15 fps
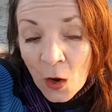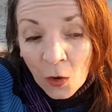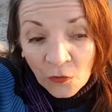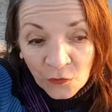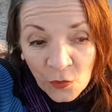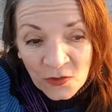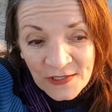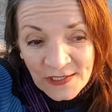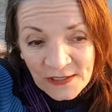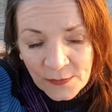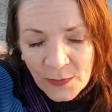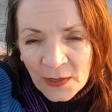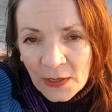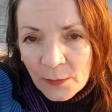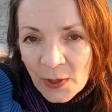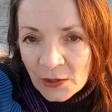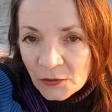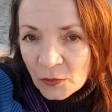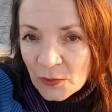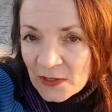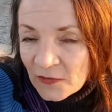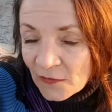of course it's been about
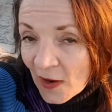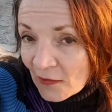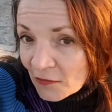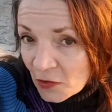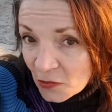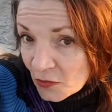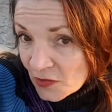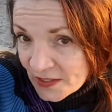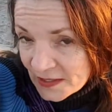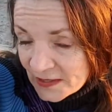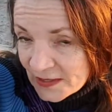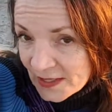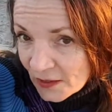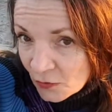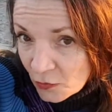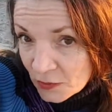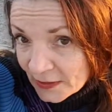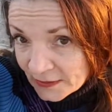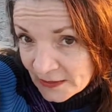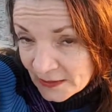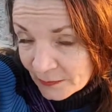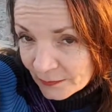25 years since I
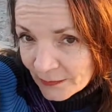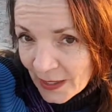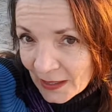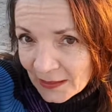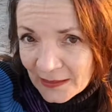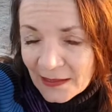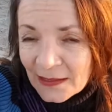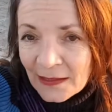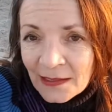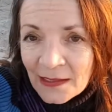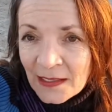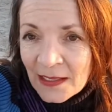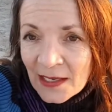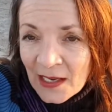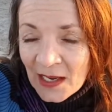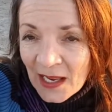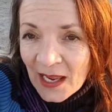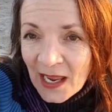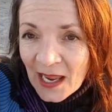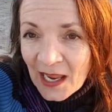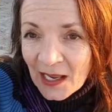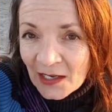quit ballet
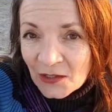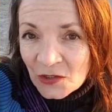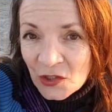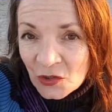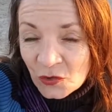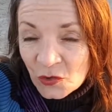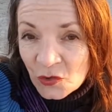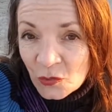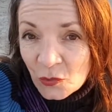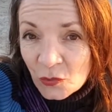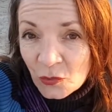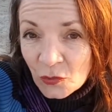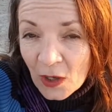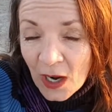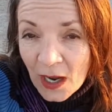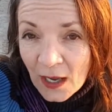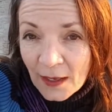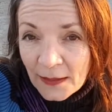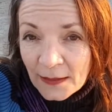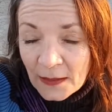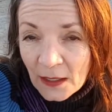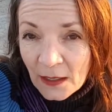and do
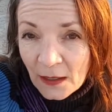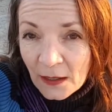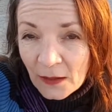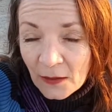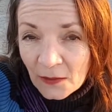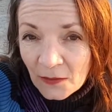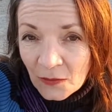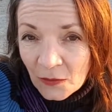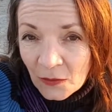I uh,